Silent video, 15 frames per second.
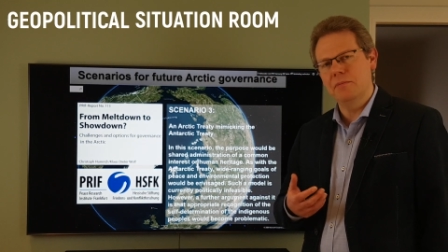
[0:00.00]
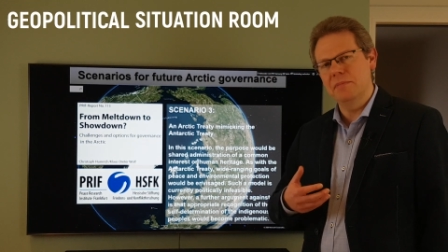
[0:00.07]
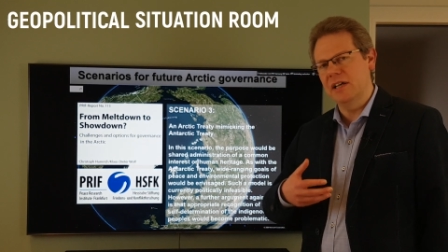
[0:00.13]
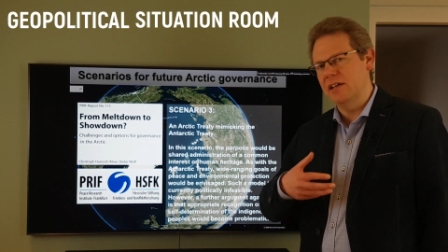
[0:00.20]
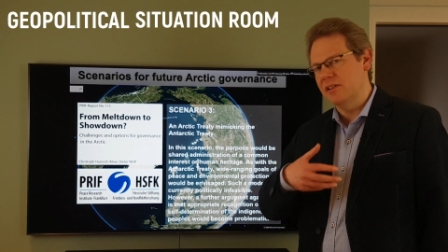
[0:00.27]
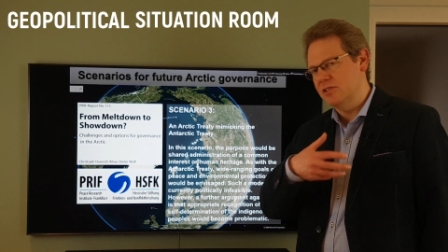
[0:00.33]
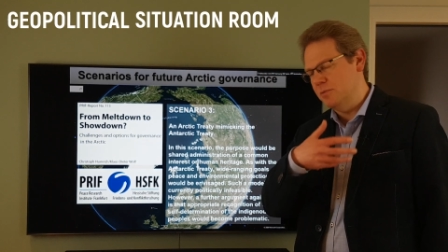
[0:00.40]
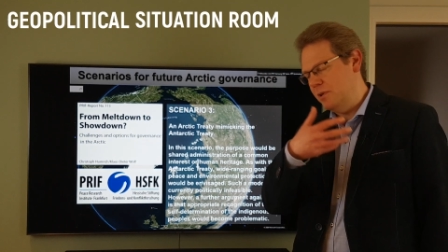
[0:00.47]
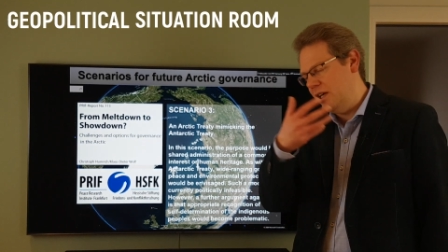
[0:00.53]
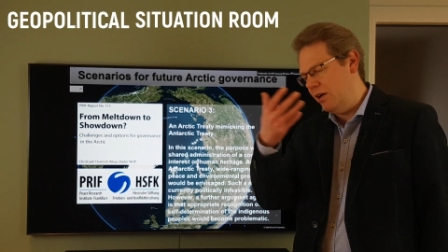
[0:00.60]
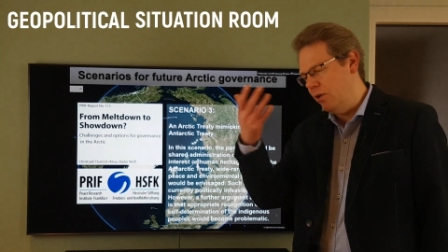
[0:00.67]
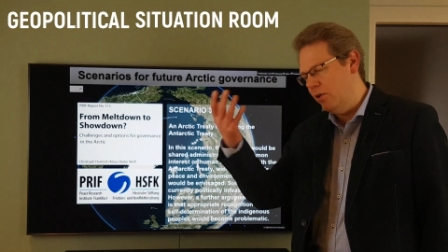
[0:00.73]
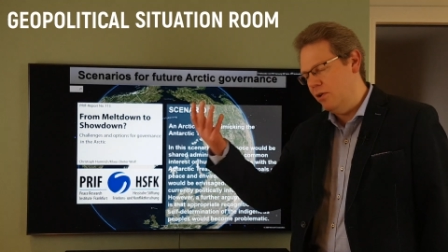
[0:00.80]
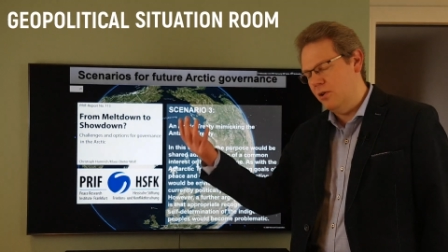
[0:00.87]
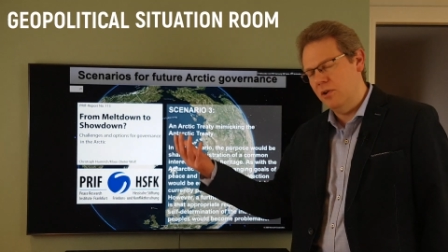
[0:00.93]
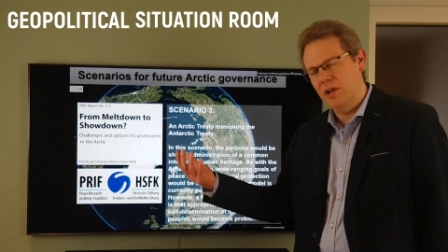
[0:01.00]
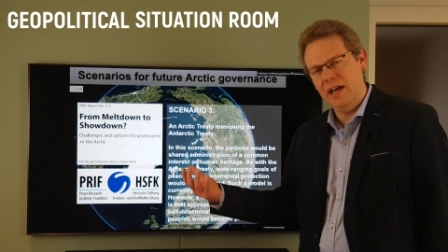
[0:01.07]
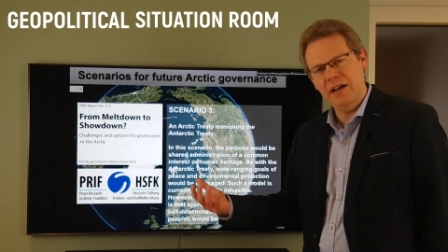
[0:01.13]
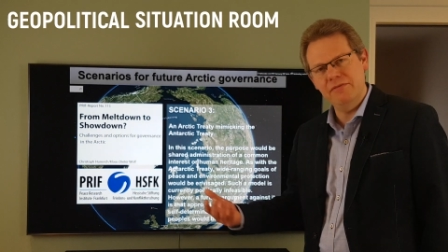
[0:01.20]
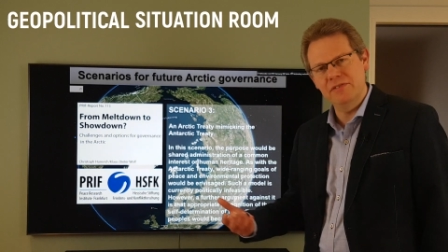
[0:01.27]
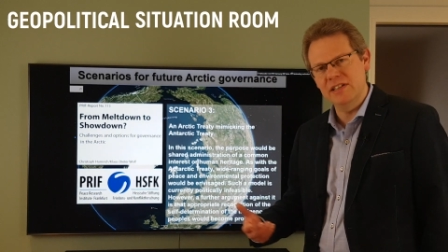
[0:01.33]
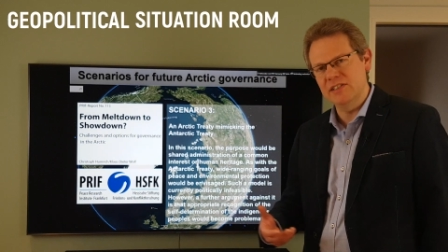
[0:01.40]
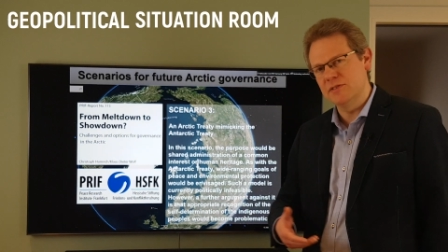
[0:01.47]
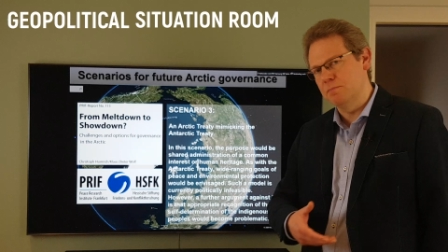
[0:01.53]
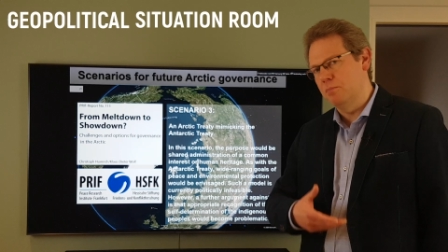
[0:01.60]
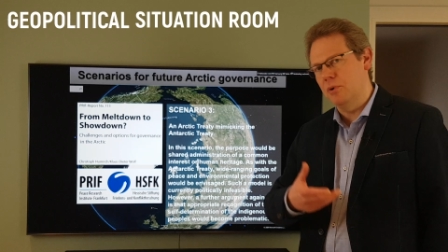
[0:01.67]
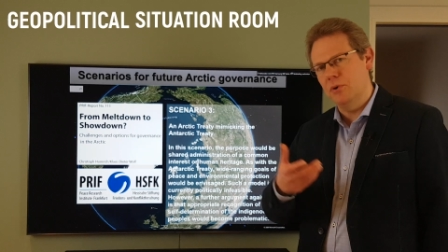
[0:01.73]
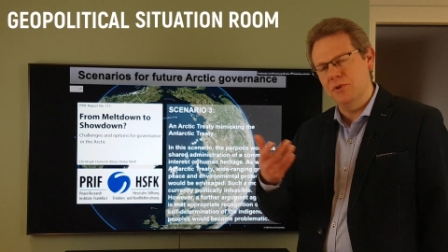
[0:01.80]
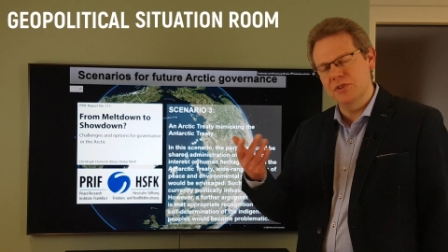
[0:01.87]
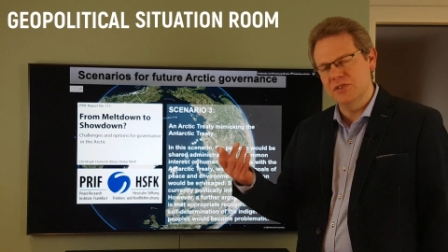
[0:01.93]
because we all have these
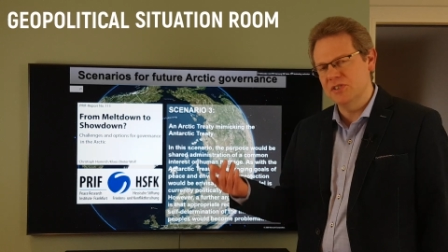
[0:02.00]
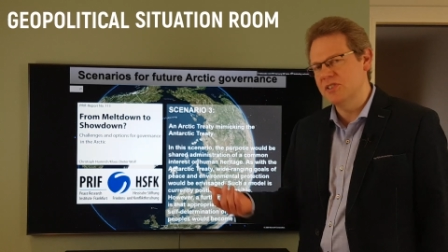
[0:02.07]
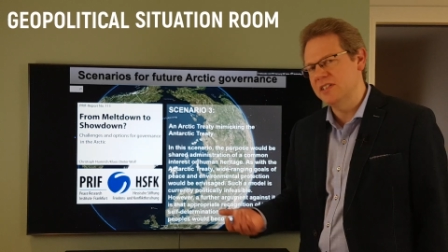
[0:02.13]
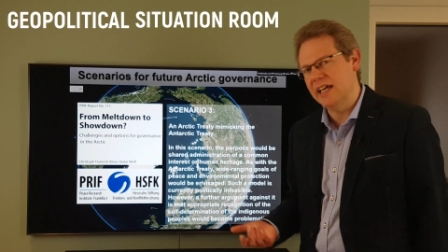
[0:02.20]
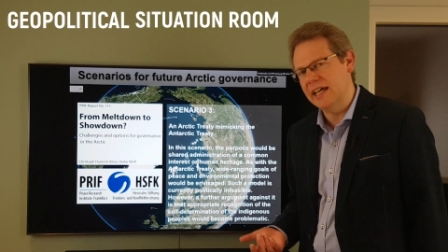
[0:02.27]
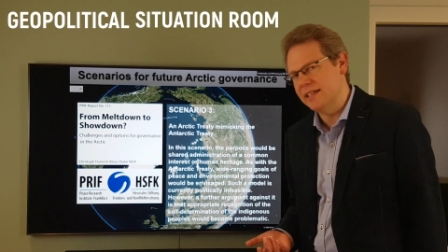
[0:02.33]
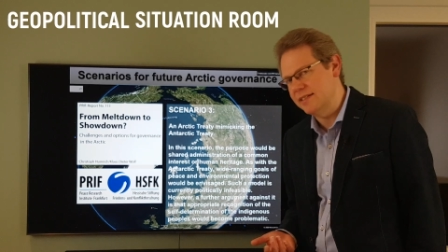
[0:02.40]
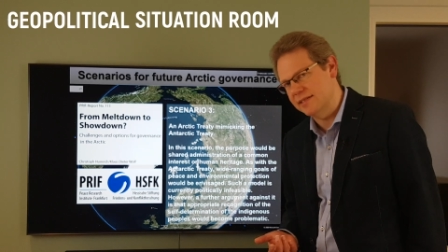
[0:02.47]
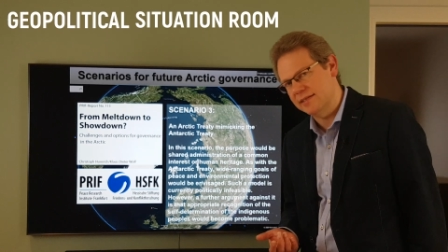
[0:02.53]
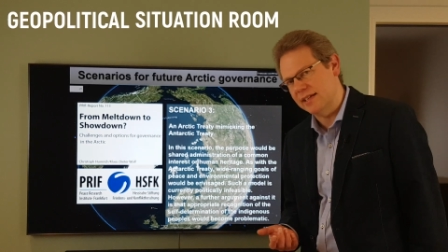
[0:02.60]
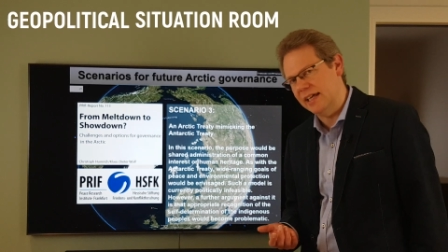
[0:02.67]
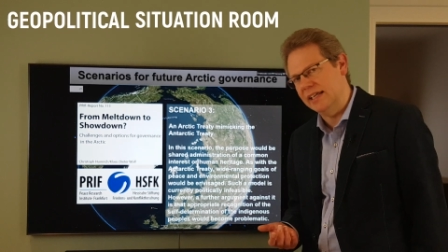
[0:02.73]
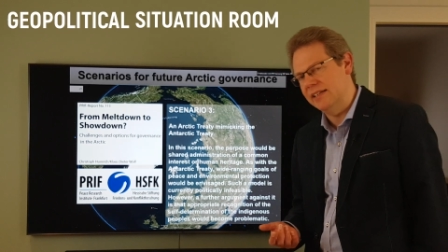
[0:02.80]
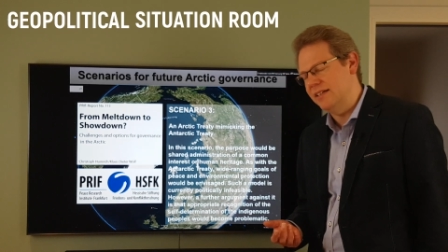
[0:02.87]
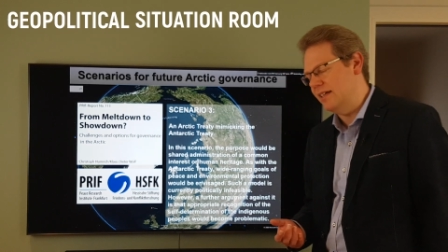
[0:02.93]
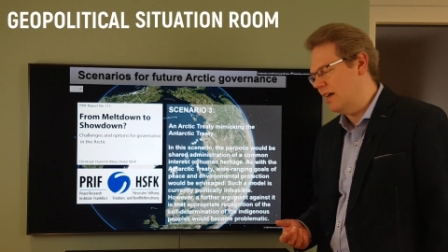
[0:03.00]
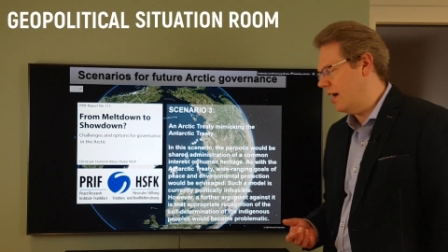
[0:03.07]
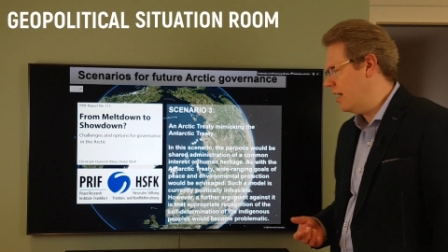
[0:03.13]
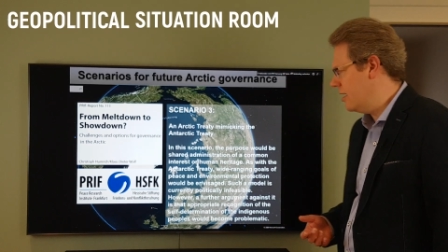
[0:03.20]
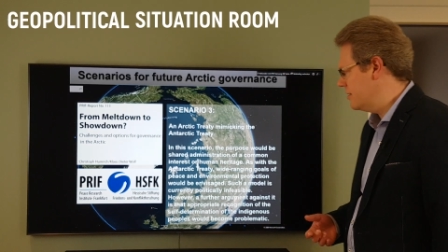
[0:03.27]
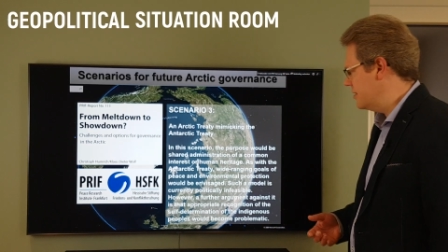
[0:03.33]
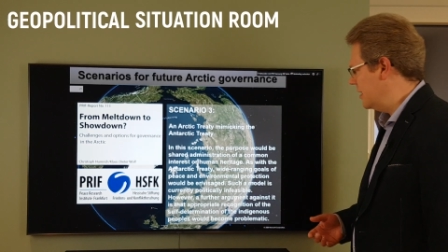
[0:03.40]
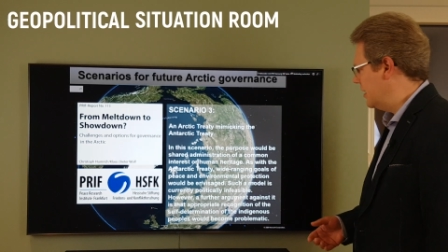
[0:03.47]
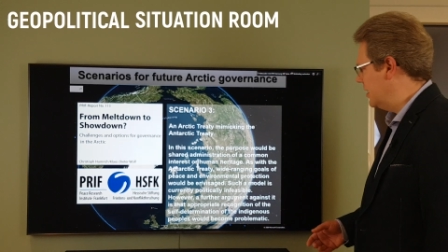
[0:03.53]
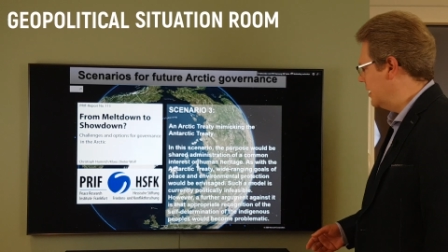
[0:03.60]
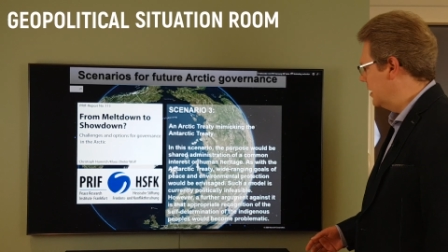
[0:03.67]
border states in the Arctic.